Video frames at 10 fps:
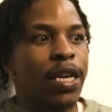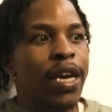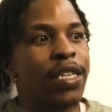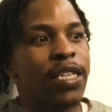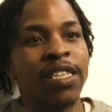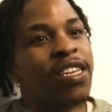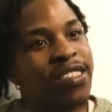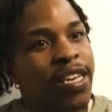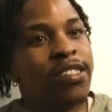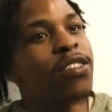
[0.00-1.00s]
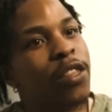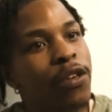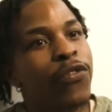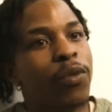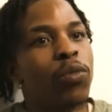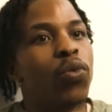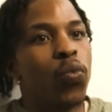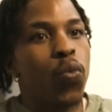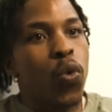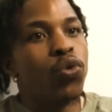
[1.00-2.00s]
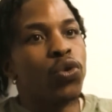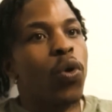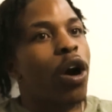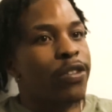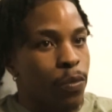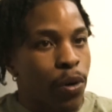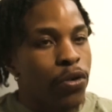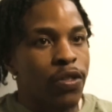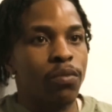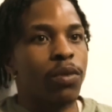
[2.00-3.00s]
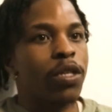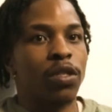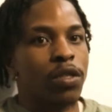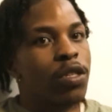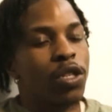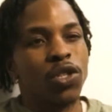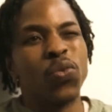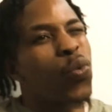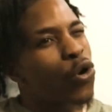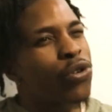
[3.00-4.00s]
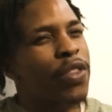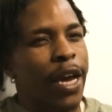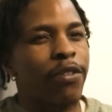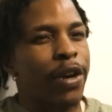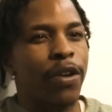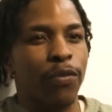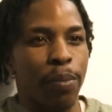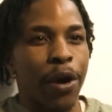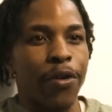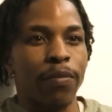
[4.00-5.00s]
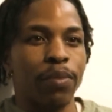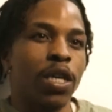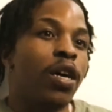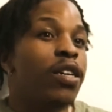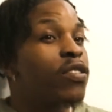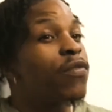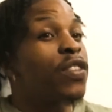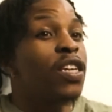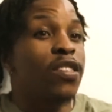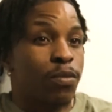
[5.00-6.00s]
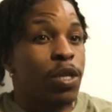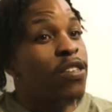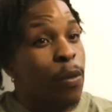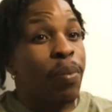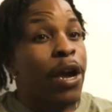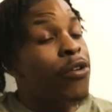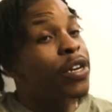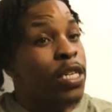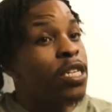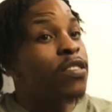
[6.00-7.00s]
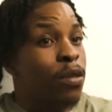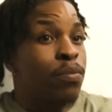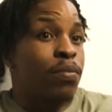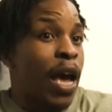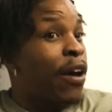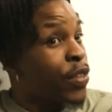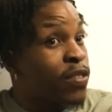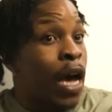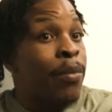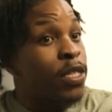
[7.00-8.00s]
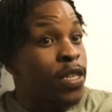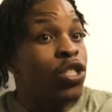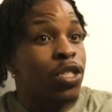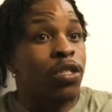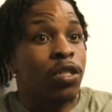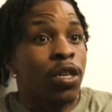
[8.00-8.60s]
it takes nothing from who you are as a person, but you weren't that great of a parent because of this, because a parent needs to have the time and attention.